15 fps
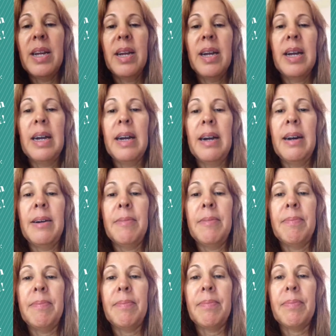
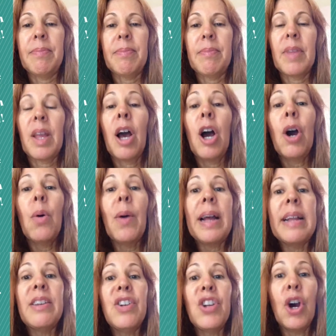
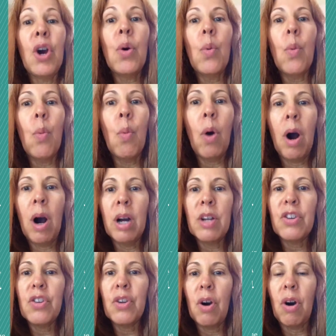and don't
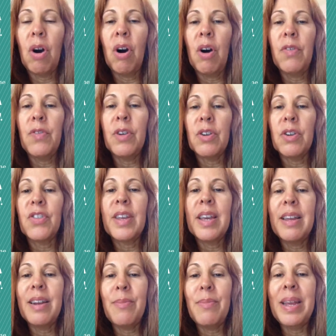wash off your
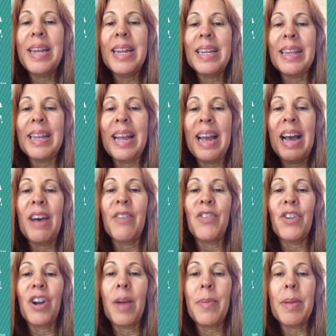skin immediately
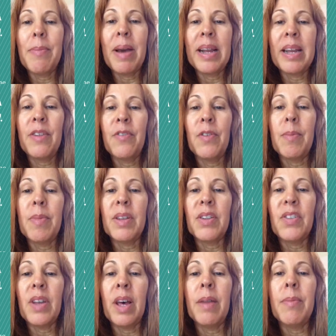after coming back in from the
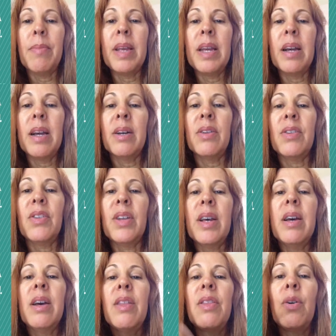sun, because
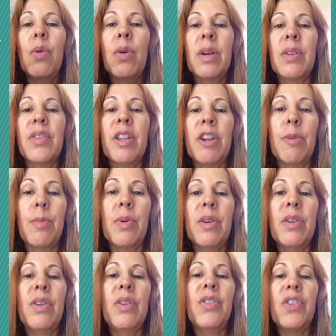the oils that are
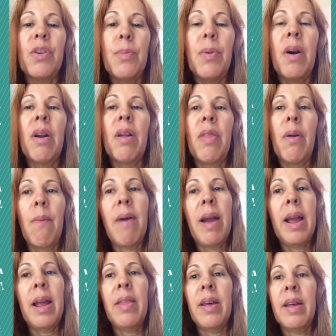produced are part of the
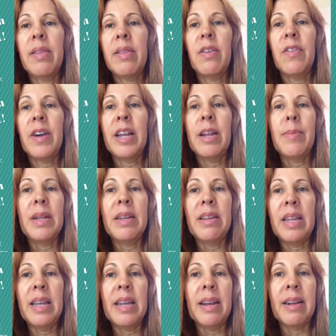way that the vitamin
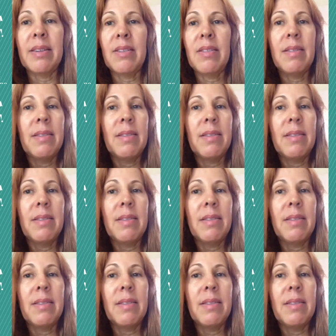D gets